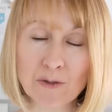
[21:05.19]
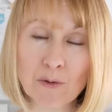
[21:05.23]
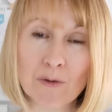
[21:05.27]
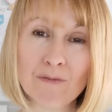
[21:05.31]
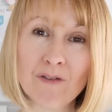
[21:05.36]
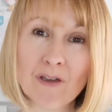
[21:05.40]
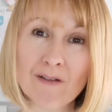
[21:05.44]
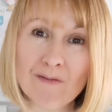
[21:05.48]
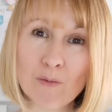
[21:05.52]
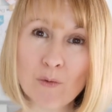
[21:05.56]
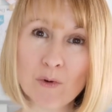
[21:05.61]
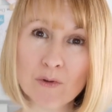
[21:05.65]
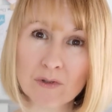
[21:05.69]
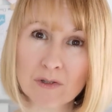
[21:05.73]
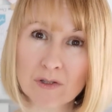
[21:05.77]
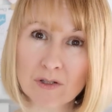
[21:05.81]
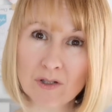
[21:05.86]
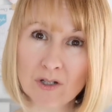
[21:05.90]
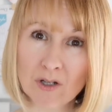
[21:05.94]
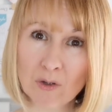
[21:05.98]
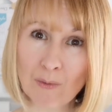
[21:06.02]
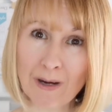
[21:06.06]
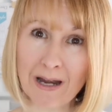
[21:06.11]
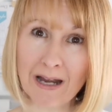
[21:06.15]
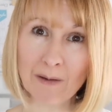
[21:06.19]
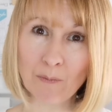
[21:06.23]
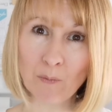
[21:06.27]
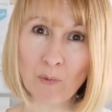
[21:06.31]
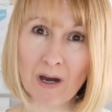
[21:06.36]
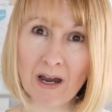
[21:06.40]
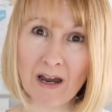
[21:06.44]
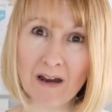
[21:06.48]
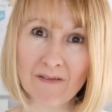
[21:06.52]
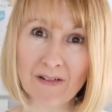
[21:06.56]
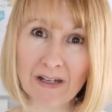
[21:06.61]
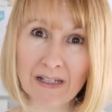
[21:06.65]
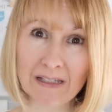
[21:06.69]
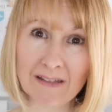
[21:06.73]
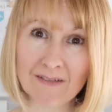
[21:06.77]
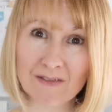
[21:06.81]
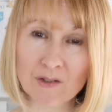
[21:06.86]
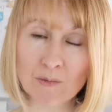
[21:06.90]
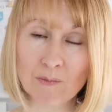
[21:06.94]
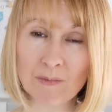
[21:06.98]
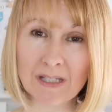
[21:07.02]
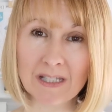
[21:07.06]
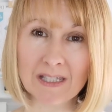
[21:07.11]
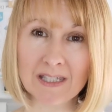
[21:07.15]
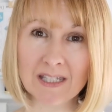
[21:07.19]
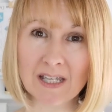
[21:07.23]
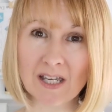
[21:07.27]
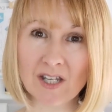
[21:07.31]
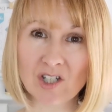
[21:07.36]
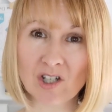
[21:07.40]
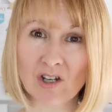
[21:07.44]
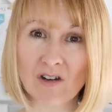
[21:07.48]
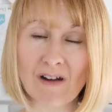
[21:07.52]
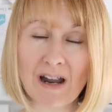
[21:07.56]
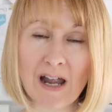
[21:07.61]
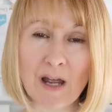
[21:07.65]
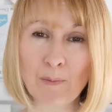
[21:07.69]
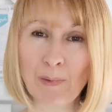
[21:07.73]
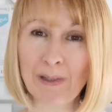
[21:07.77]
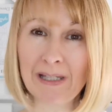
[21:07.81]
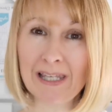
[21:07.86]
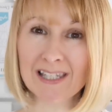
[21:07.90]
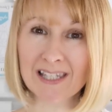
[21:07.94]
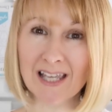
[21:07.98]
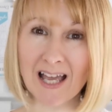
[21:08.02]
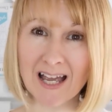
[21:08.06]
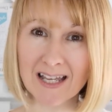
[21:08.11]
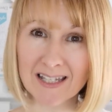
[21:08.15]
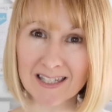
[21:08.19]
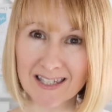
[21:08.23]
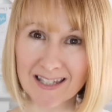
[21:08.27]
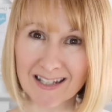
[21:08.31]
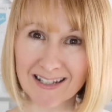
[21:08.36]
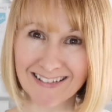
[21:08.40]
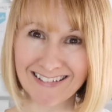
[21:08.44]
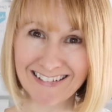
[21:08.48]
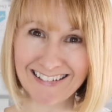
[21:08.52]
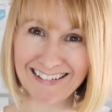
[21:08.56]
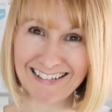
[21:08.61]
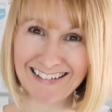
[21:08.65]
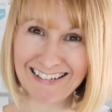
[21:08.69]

so if you ever want to know what I'm wearing, if something takes your eye, please ask.